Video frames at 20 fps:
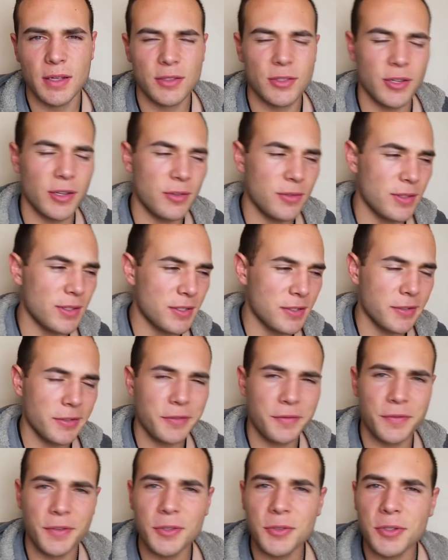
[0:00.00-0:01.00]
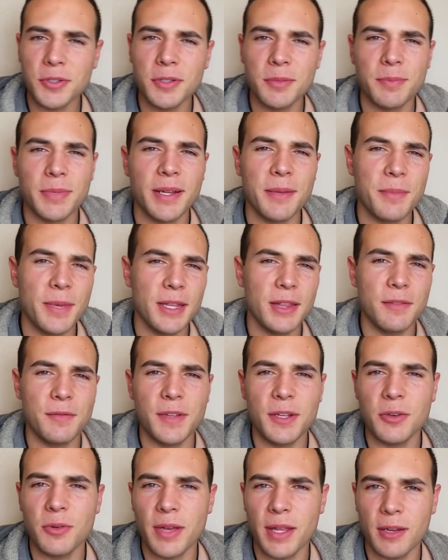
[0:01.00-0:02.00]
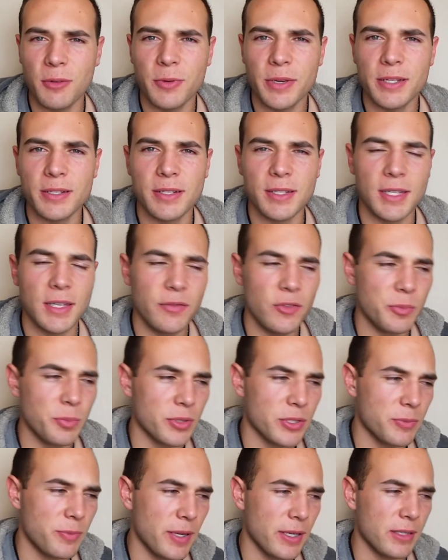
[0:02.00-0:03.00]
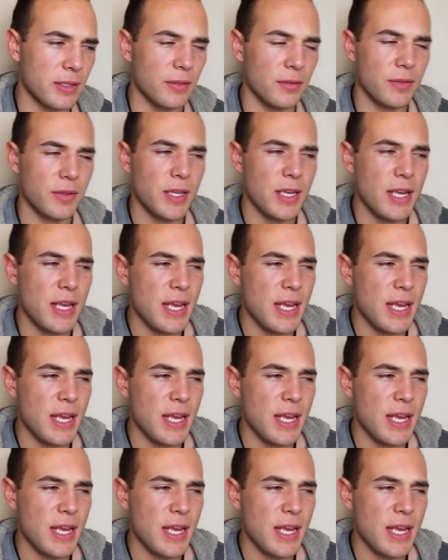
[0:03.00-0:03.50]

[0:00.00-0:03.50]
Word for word: So I don't necessarily feel good, but I make the video anyways to give you perspective.